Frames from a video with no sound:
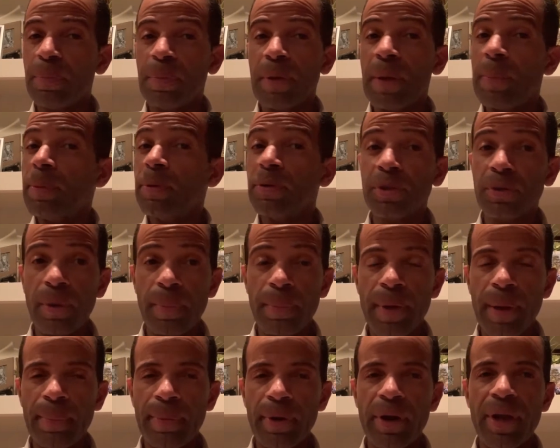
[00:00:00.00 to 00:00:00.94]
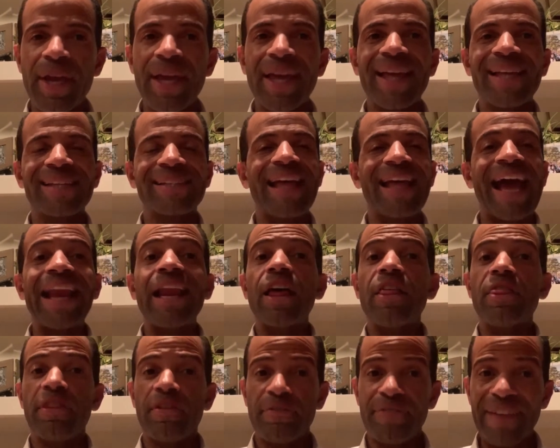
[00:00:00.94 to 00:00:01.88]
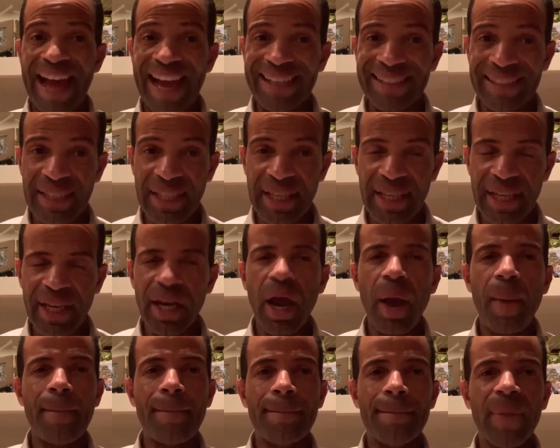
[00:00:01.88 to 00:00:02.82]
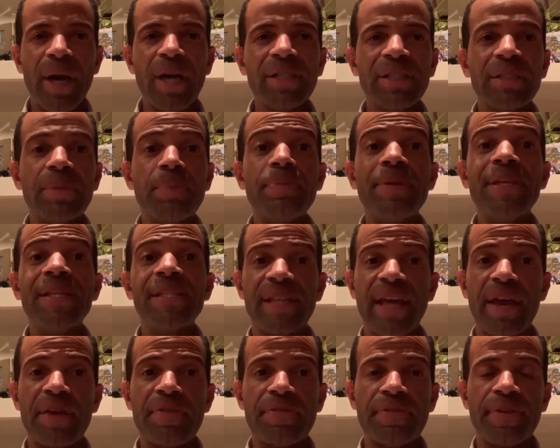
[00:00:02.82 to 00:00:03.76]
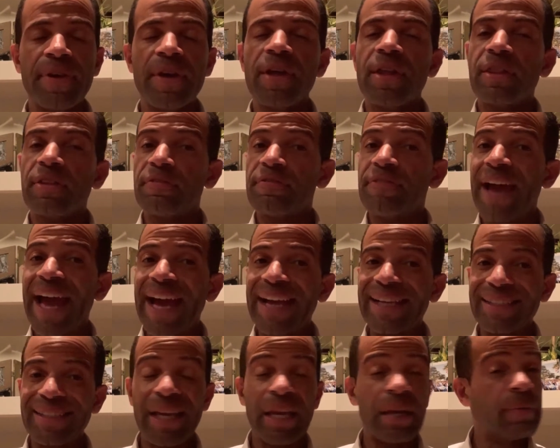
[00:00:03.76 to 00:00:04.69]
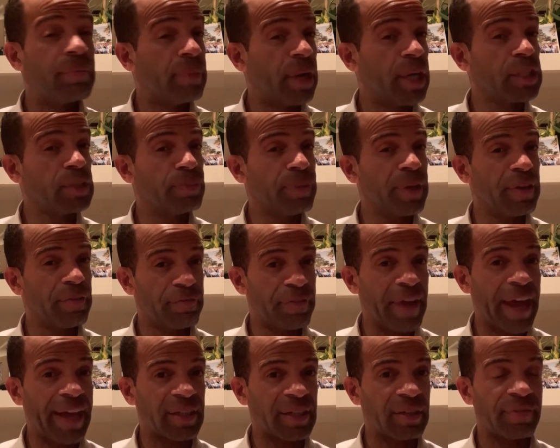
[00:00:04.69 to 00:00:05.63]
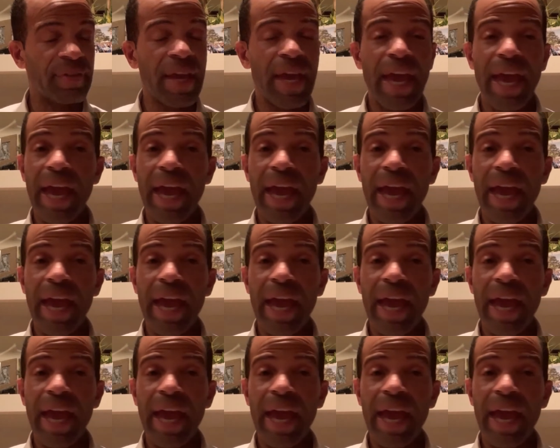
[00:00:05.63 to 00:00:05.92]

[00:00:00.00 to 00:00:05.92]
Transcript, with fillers: for people to remember is that the vaccine must be safe, the vaccine must be effective.